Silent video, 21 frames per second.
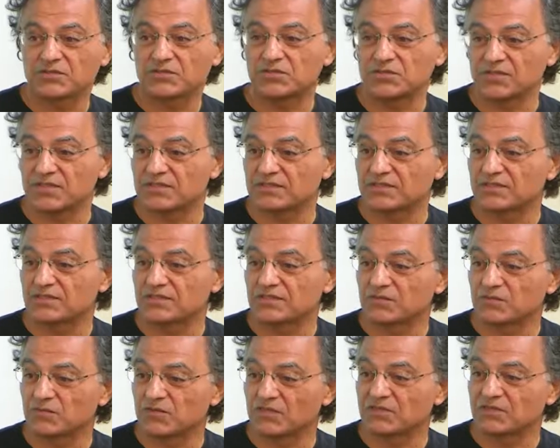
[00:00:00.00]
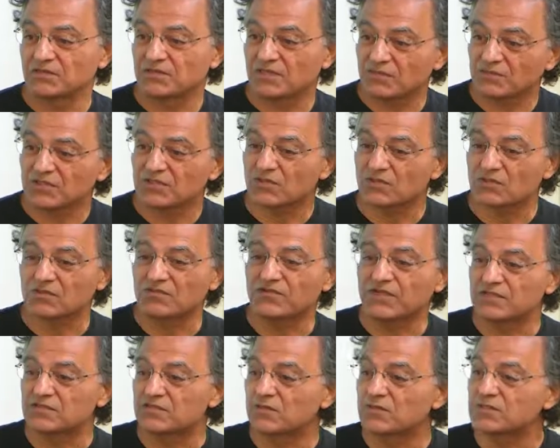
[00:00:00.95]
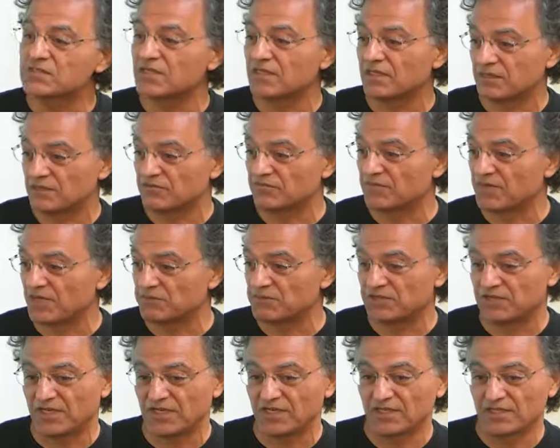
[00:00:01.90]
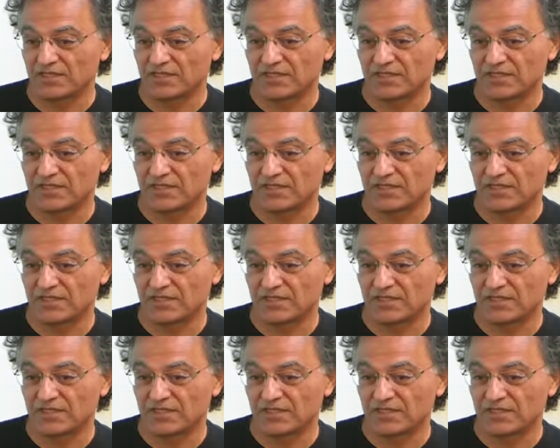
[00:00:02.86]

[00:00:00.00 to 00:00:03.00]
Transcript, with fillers: was, was some sort of associative memory.